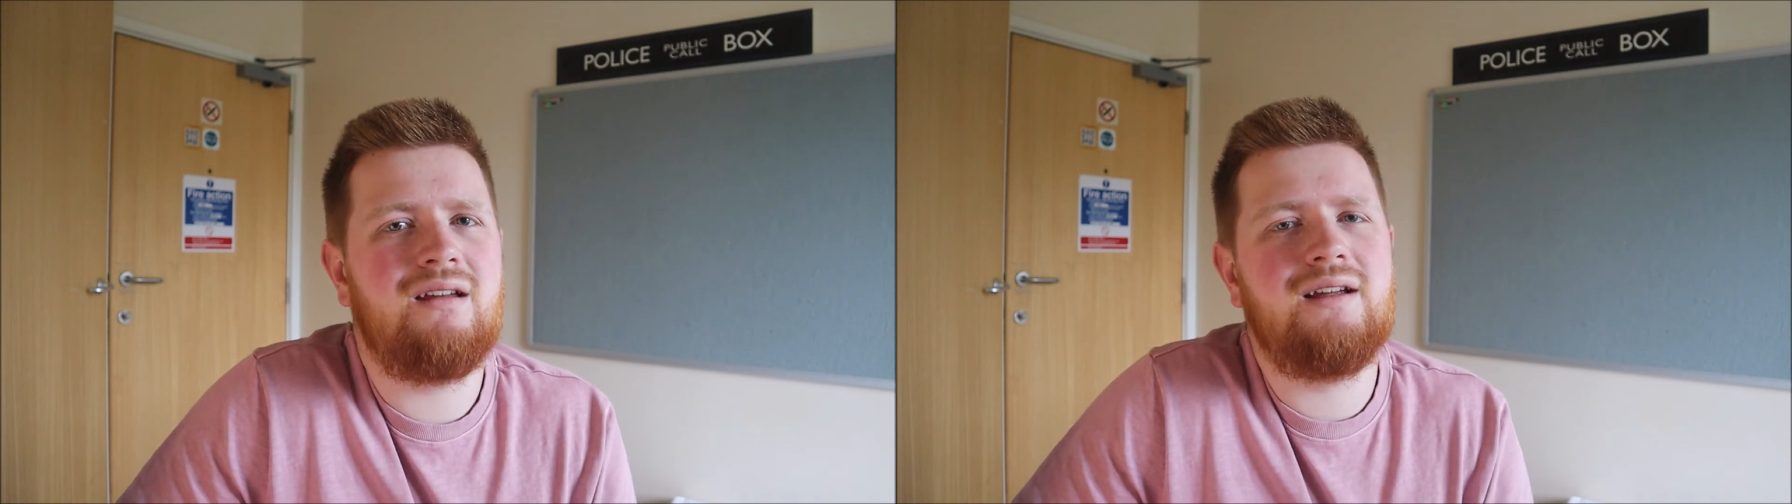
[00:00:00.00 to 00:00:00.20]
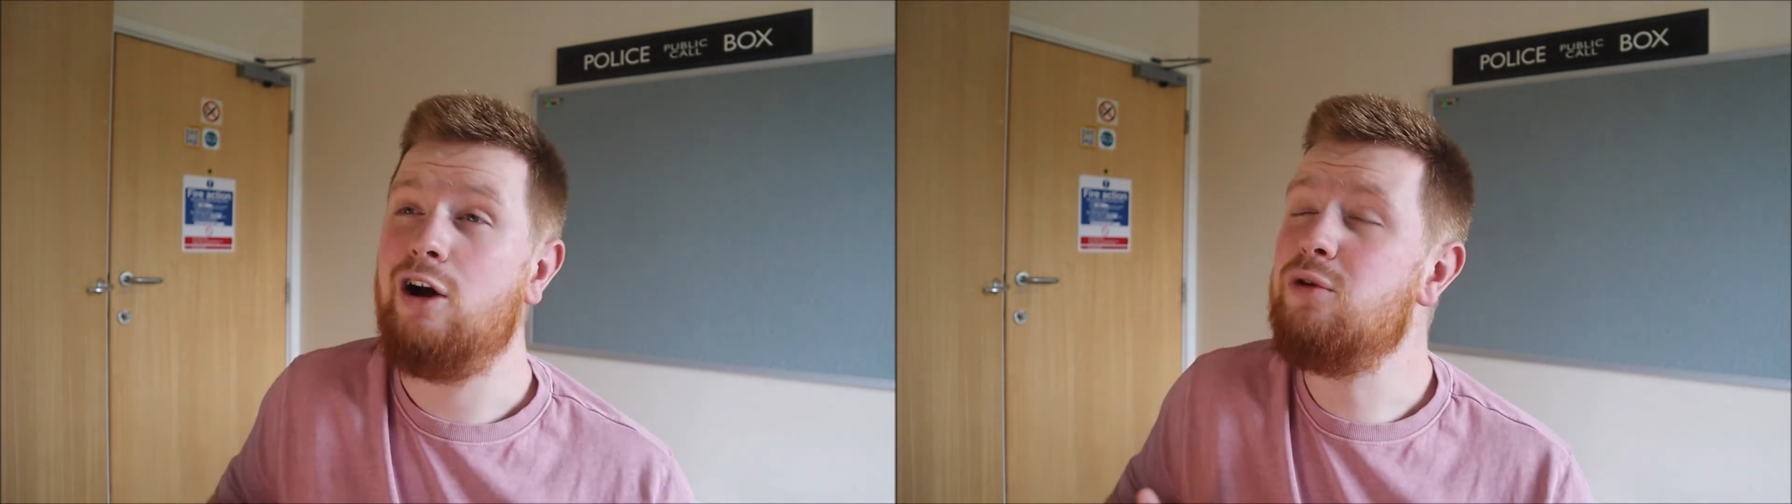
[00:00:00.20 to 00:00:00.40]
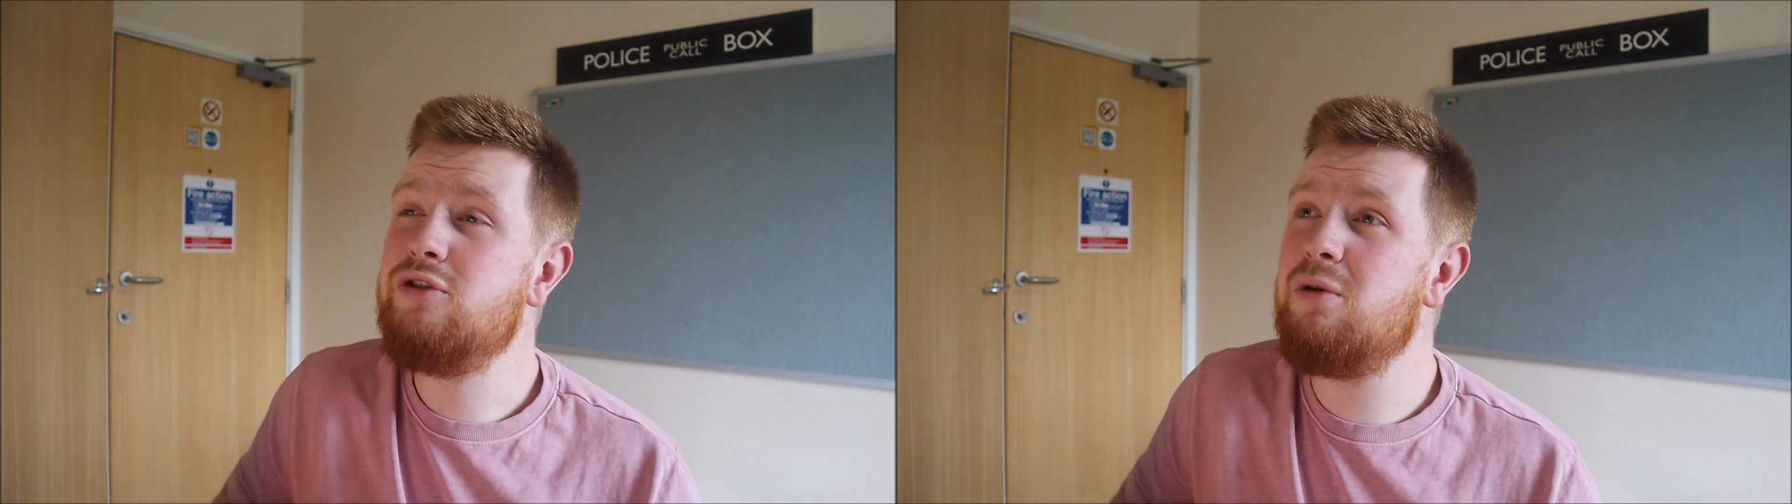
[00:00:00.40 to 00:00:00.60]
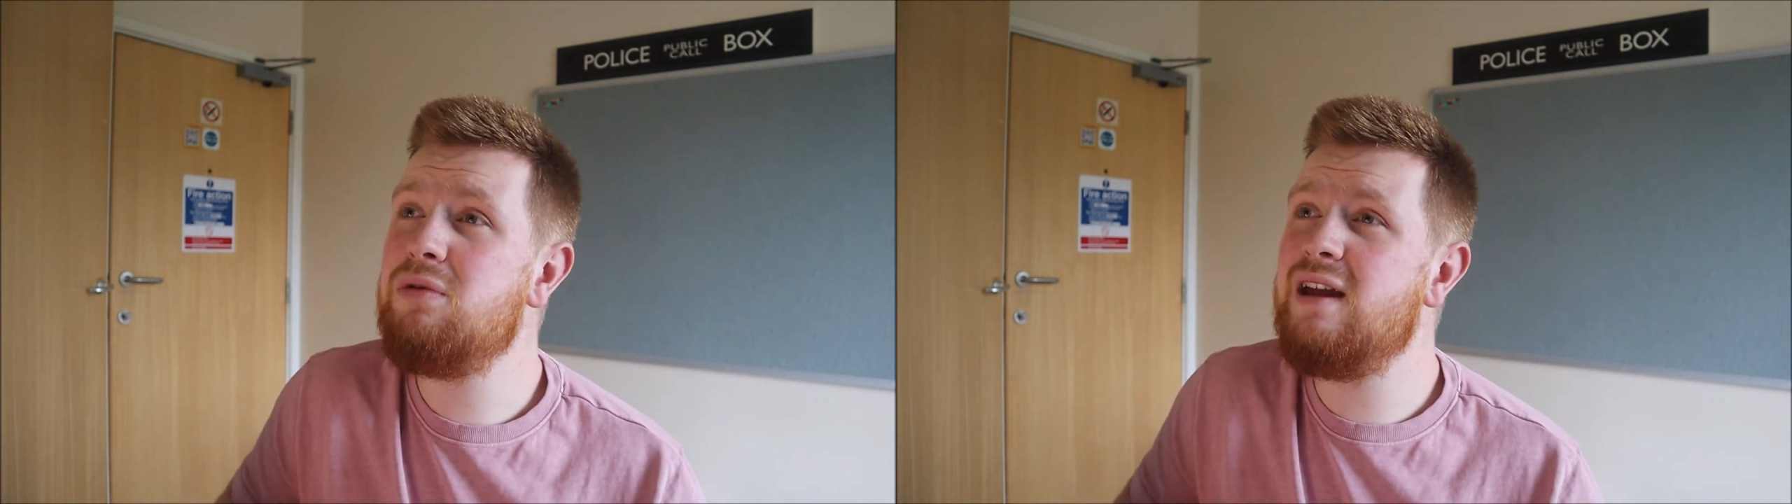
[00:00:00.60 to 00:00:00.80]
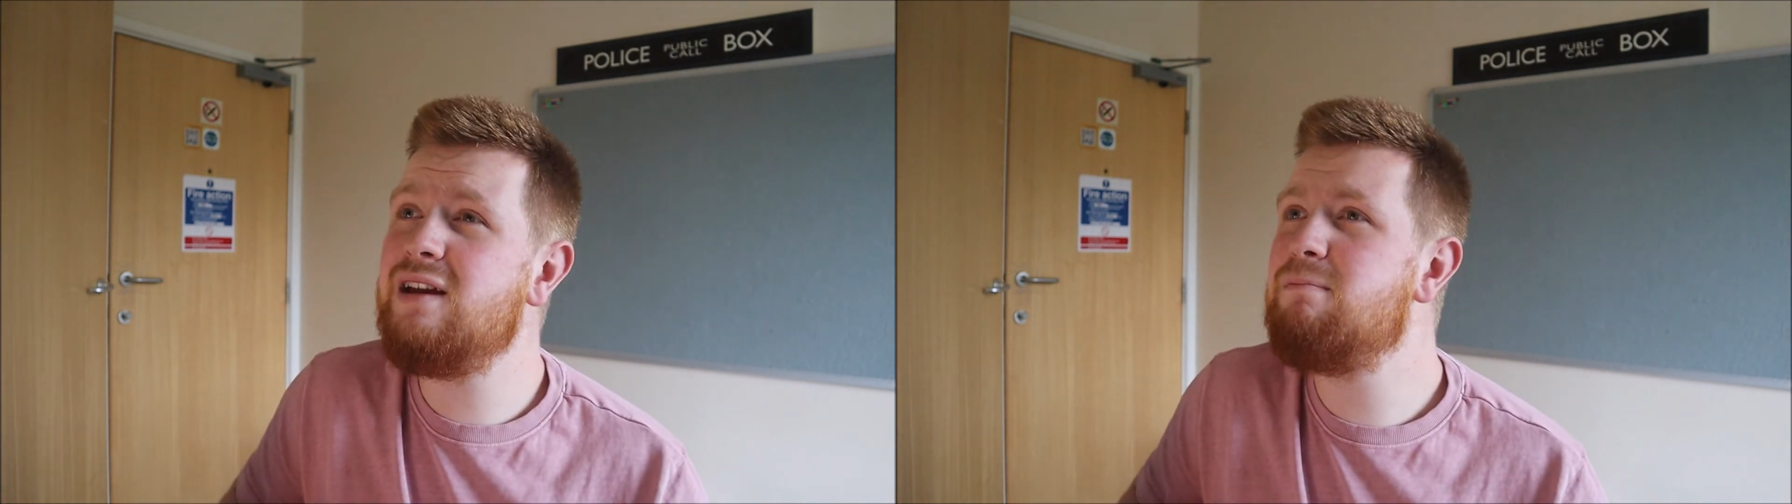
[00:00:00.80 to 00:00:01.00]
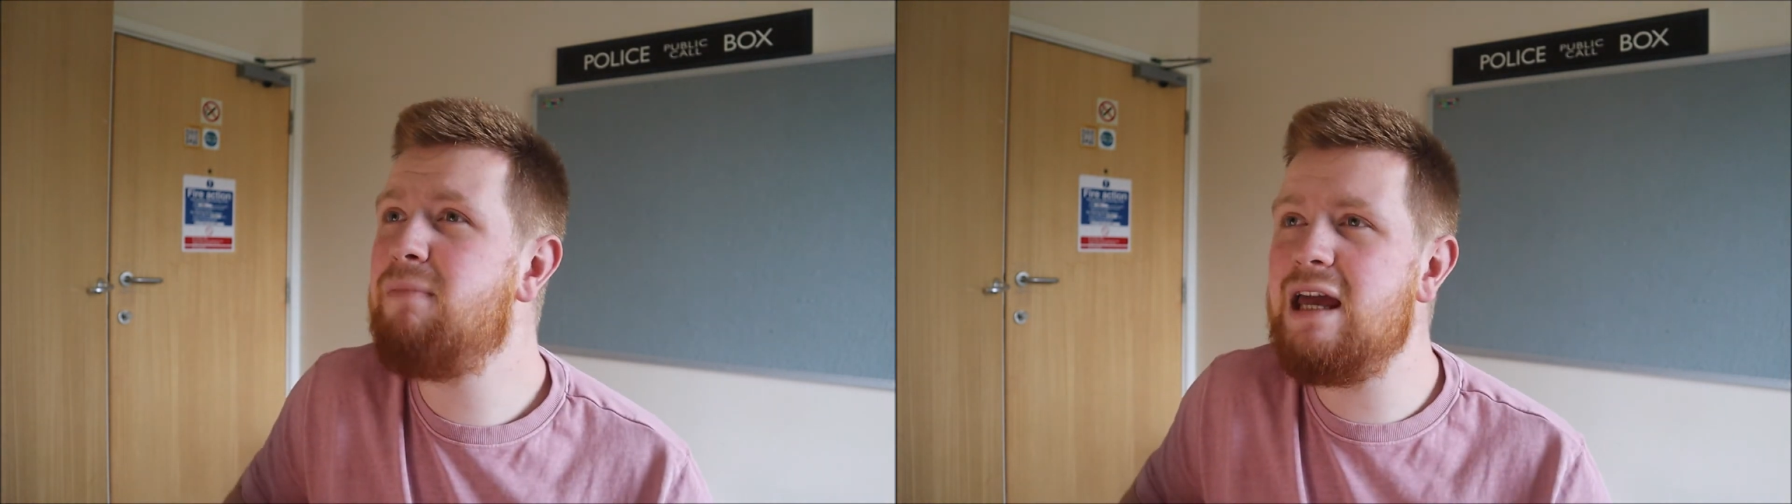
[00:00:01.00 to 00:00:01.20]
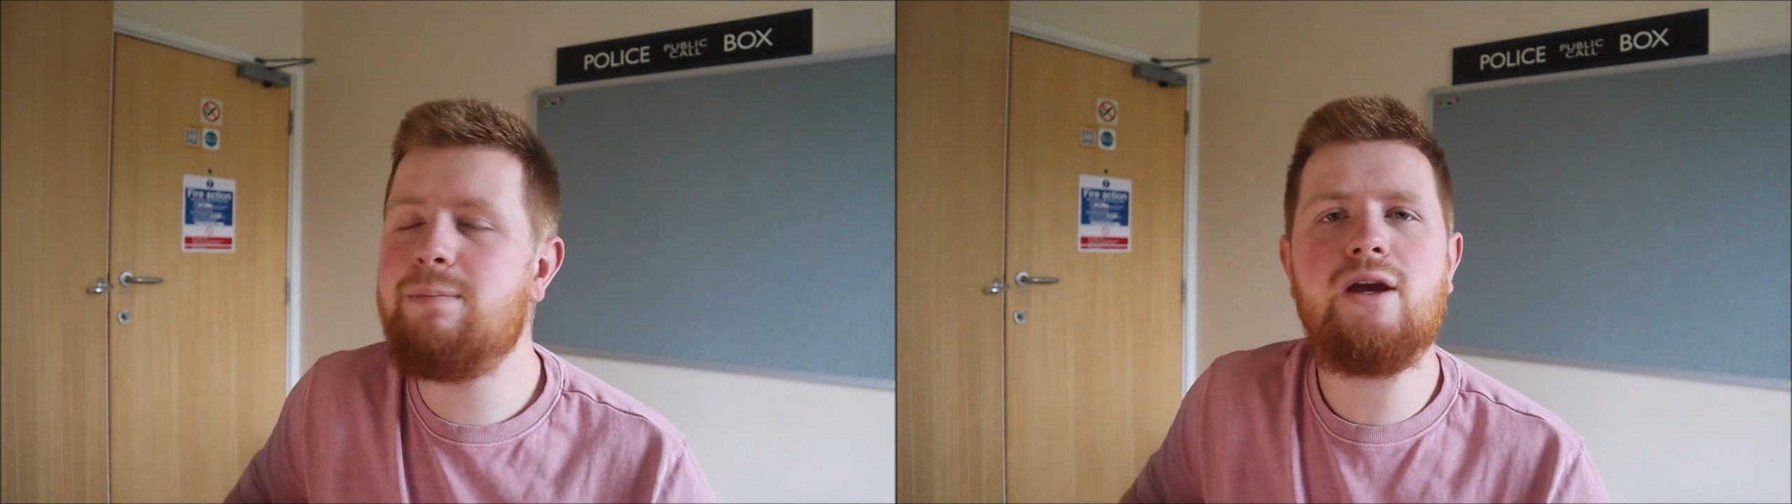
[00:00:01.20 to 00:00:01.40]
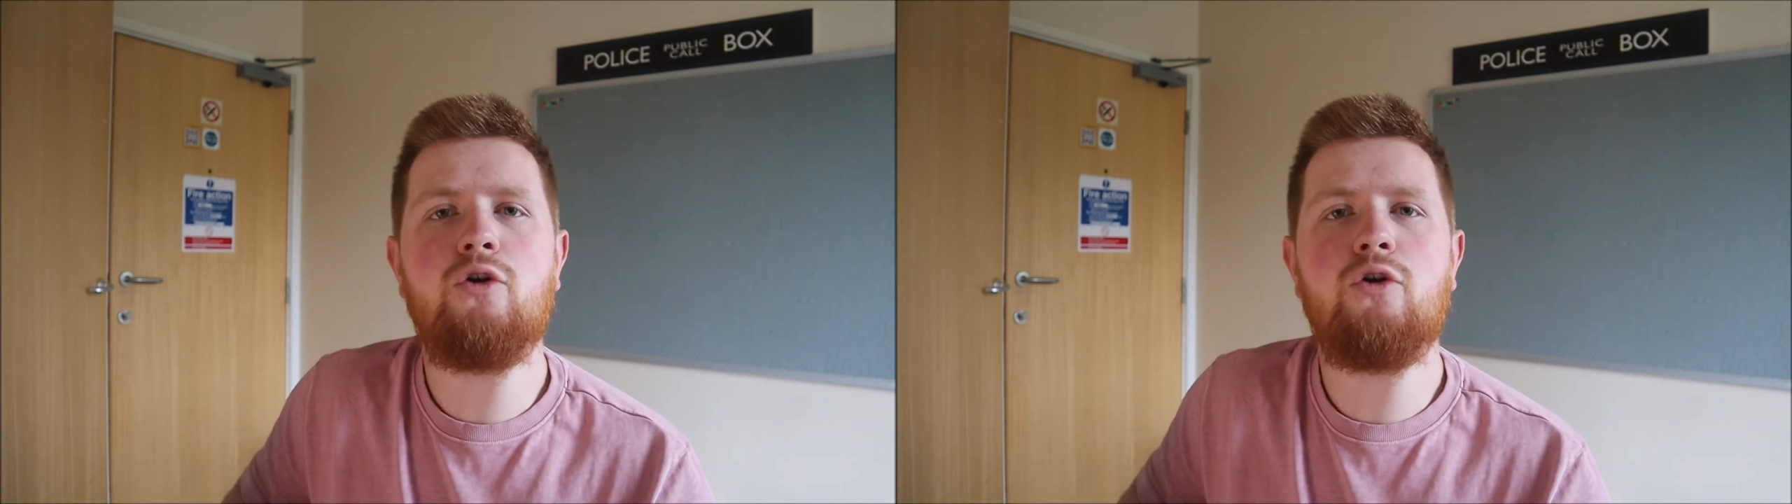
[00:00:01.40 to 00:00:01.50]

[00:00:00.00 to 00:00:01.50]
I also think maybe,